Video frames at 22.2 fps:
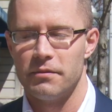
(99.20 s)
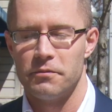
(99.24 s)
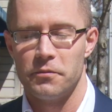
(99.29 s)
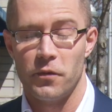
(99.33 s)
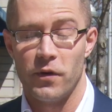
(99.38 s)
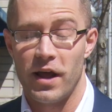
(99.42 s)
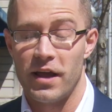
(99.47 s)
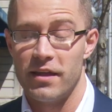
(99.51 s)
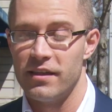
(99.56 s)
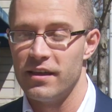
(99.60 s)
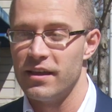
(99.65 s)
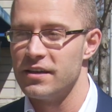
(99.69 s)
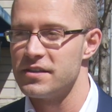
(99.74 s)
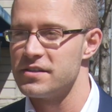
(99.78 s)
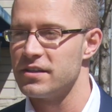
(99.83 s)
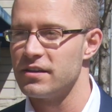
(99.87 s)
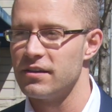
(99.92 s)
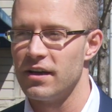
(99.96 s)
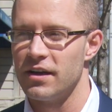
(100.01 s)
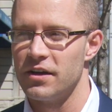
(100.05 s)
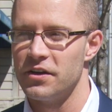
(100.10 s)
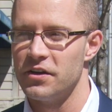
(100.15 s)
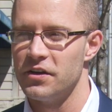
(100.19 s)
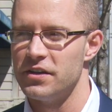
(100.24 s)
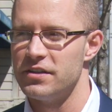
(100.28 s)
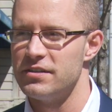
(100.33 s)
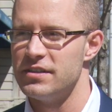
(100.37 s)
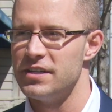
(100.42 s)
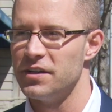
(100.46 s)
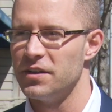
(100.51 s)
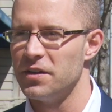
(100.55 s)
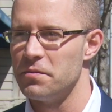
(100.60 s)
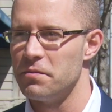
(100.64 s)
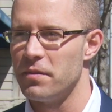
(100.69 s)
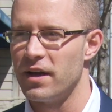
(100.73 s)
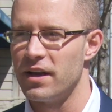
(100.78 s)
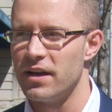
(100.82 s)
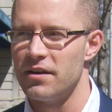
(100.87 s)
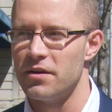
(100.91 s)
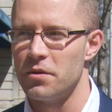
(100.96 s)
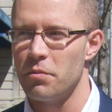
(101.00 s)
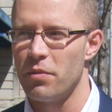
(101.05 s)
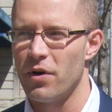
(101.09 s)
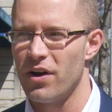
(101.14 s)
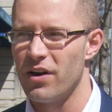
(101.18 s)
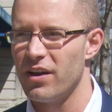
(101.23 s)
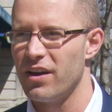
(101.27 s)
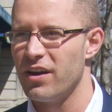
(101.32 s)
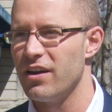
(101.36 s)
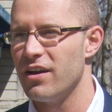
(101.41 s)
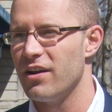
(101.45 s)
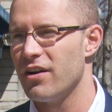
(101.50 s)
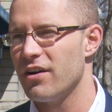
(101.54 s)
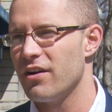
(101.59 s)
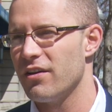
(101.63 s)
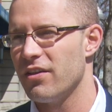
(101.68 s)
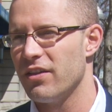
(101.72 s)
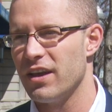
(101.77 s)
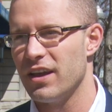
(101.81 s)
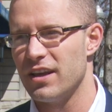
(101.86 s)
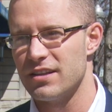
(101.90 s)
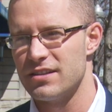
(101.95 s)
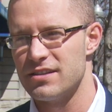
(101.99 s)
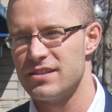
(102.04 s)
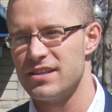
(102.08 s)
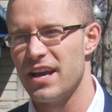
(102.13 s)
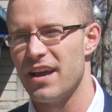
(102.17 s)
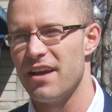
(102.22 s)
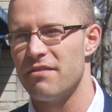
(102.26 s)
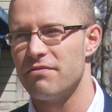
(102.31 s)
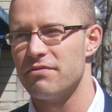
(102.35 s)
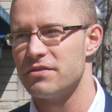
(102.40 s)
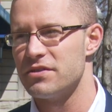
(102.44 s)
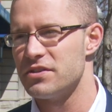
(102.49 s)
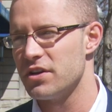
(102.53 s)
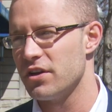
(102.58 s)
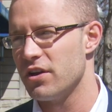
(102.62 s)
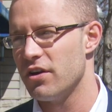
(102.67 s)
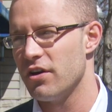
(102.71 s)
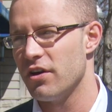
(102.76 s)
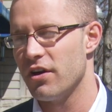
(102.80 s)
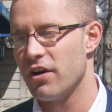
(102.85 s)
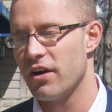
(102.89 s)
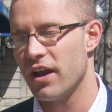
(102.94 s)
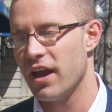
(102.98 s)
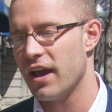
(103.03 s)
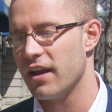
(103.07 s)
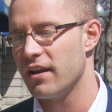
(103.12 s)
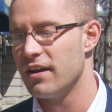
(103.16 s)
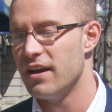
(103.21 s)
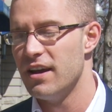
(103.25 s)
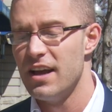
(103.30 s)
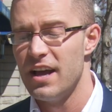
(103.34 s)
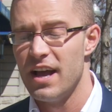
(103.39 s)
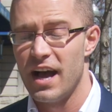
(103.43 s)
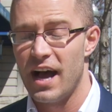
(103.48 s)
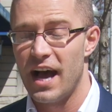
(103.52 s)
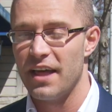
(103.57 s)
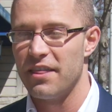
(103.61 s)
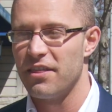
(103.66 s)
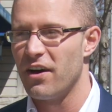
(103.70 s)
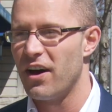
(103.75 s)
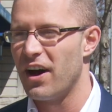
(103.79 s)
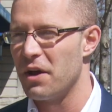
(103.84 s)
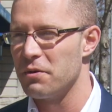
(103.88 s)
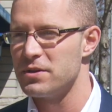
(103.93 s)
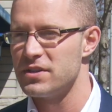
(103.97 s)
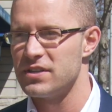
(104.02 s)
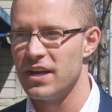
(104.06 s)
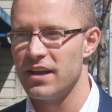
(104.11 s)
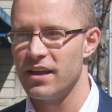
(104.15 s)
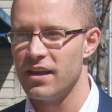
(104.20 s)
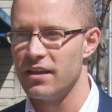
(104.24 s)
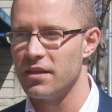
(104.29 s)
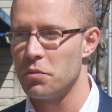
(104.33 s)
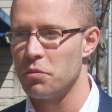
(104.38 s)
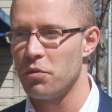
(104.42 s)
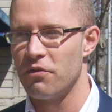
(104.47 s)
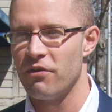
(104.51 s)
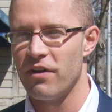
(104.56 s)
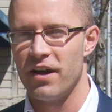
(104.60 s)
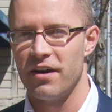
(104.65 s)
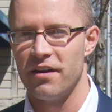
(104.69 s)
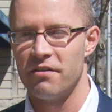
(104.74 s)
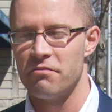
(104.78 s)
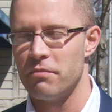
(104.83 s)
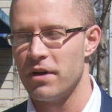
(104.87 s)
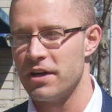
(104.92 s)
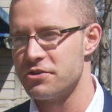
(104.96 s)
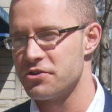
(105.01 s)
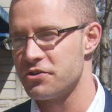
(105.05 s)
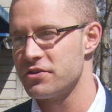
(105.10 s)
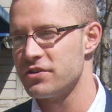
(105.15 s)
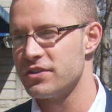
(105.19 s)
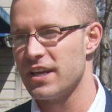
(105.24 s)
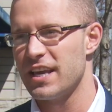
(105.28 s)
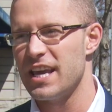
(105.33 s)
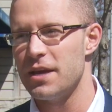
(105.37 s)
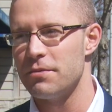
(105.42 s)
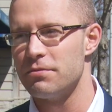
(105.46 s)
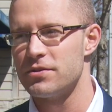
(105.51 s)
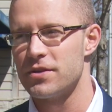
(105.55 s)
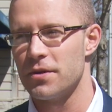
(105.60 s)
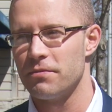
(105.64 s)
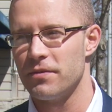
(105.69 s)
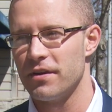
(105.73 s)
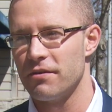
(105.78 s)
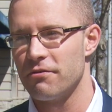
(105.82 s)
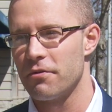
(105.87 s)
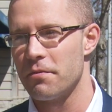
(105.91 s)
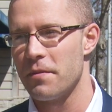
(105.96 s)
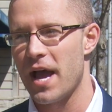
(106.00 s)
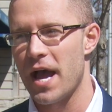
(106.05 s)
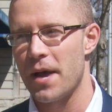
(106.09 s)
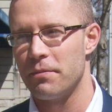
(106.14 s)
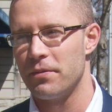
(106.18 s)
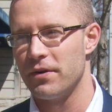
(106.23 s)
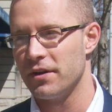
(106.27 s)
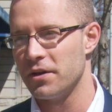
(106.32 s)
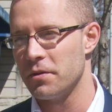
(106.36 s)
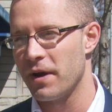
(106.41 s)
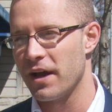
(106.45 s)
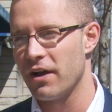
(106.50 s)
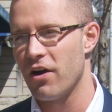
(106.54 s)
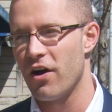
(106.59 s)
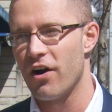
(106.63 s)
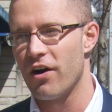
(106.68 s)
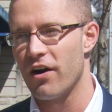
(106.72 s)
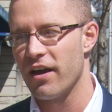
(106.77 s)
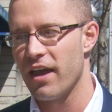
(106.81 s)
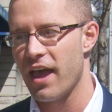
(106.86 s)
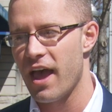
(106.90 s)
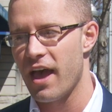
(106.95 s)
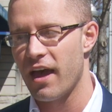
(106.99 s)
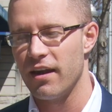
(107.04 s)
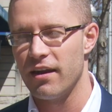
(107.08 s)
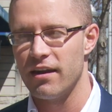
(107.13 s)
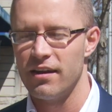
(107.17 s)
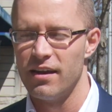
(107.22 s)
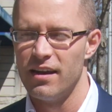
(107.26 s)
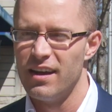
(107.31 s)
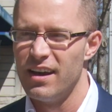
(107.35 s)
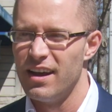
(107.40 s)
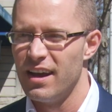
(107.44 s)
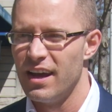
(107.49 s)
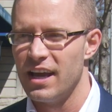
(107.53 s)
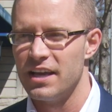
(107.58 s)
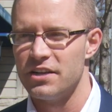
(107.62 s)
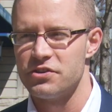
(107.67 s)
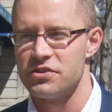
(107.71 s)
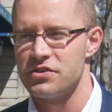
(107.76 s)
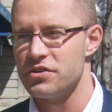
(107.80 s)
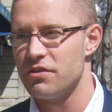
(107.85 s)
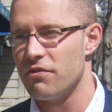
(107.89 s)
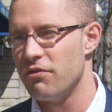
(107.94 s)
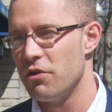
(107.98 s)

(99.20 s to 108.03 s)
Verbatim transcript: what I think is a, a, good deal of money to park here, think it's safe and secure. Again, I thought I was taking the preventative measures to keep something from happening to my car again, and just a